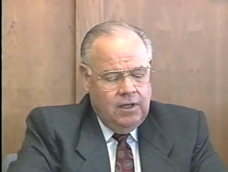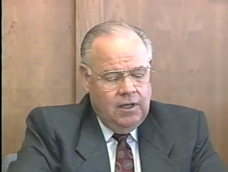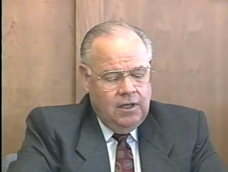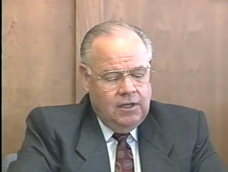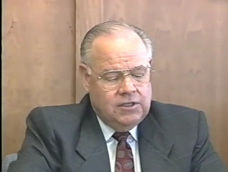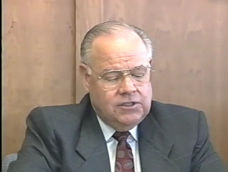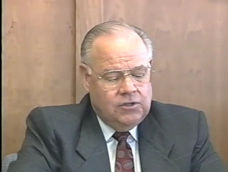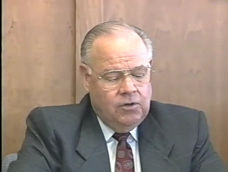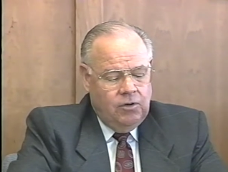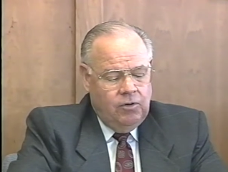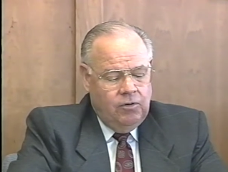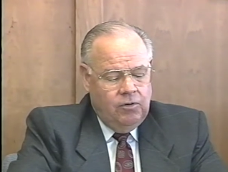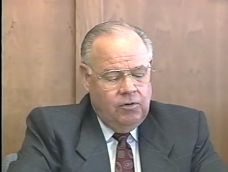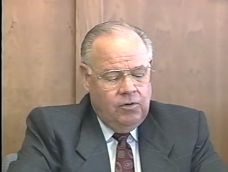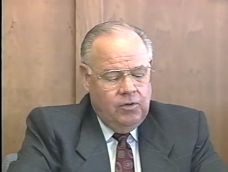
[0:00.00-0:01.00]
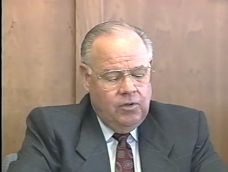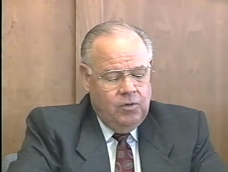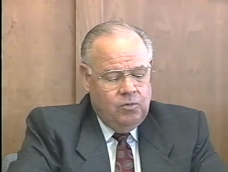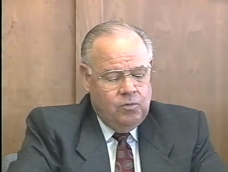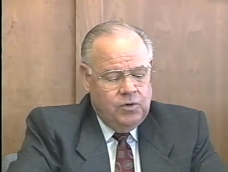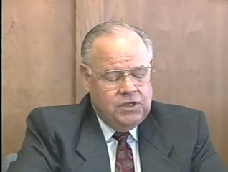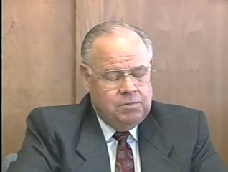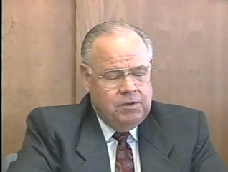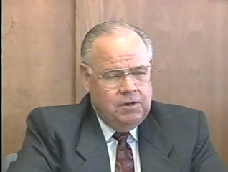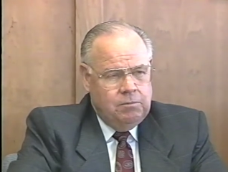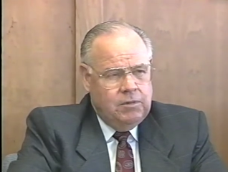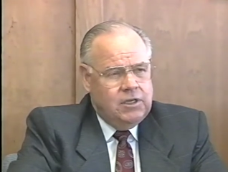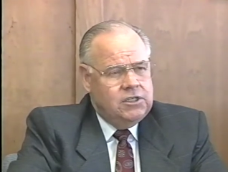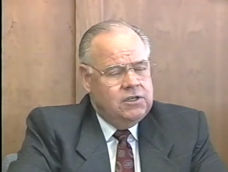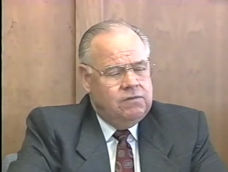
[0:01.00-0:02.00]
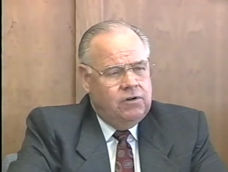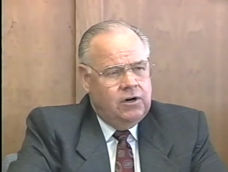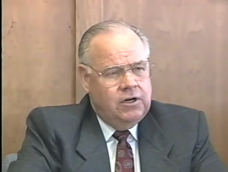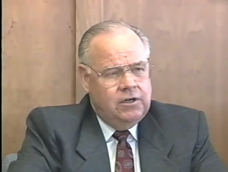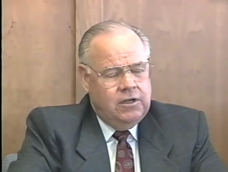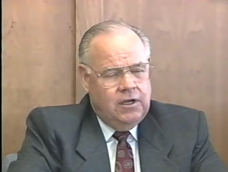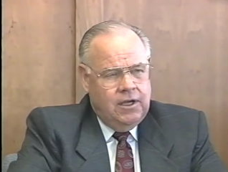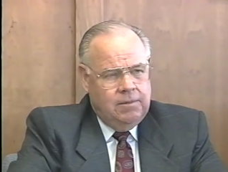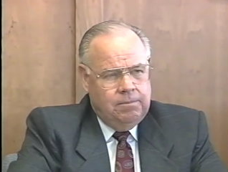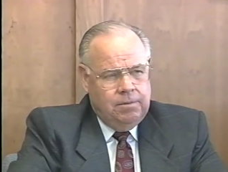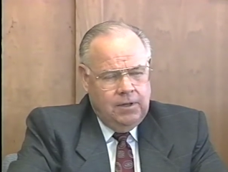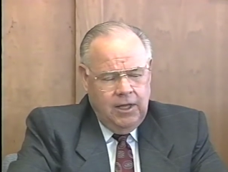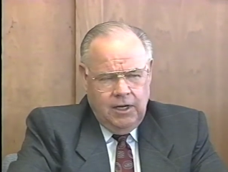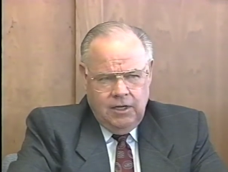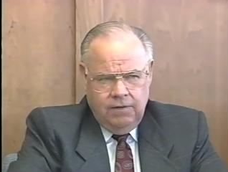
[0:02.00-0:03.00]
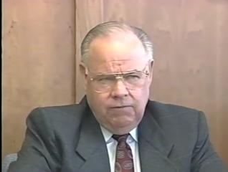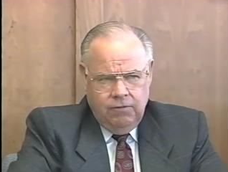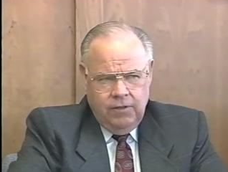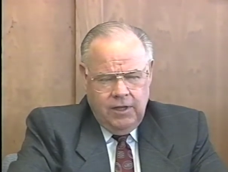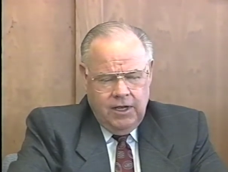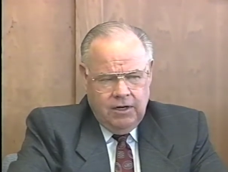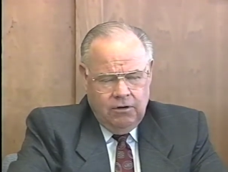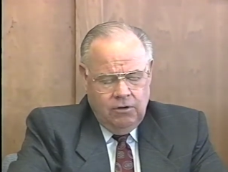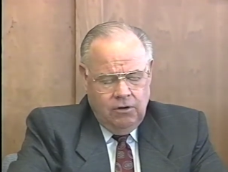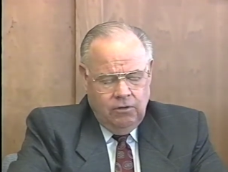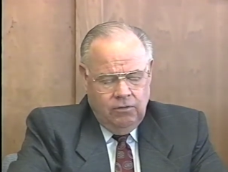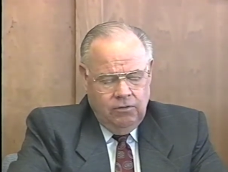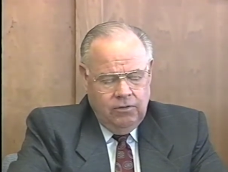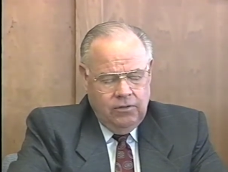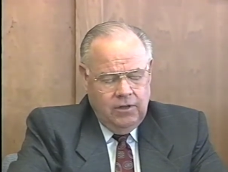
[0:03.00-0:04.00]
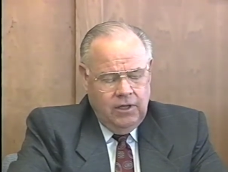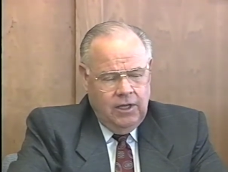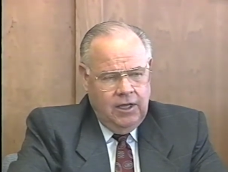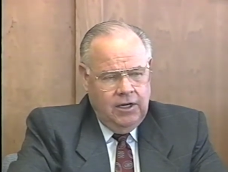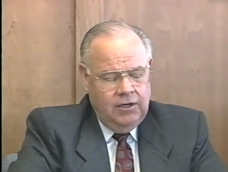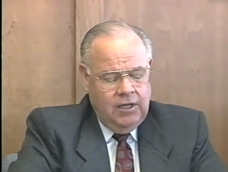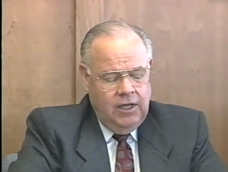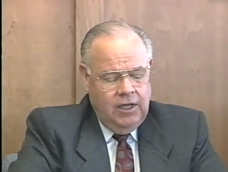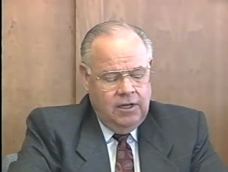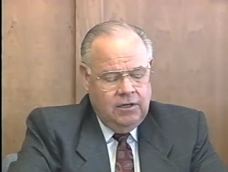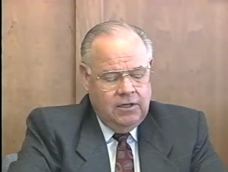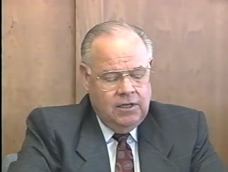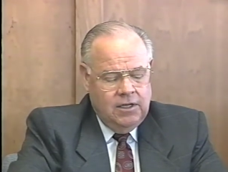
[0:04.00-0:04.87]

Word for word: And so we spent much of our time planning for that growth and, and